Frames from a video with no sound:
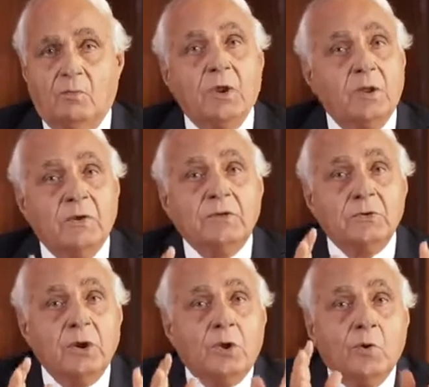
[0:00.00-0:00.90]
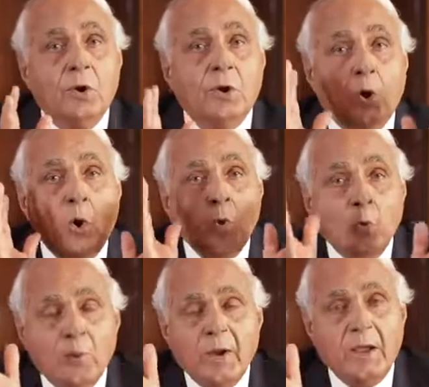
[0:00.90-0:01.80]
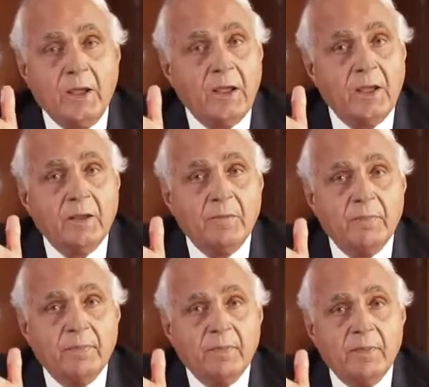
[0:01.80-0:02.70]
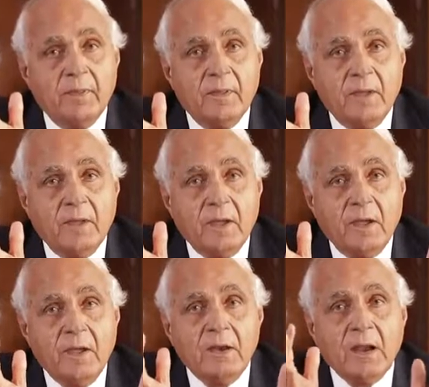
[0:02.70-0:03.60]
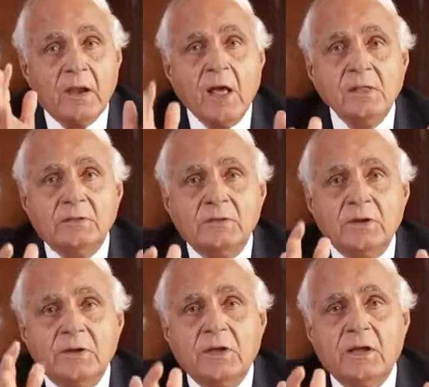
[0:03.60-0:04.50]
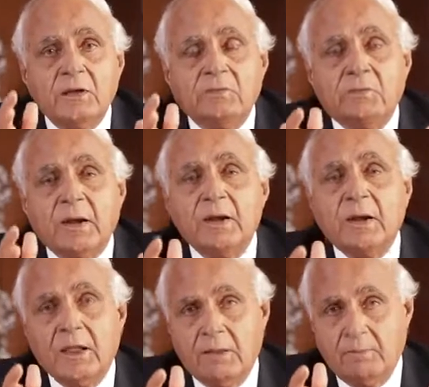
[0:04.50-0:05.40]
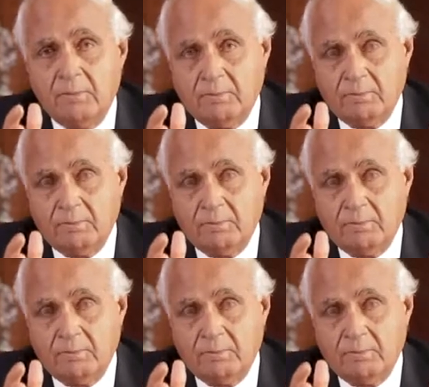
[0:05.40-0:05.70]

will eventually go a long way in enhancing DLF's brand name.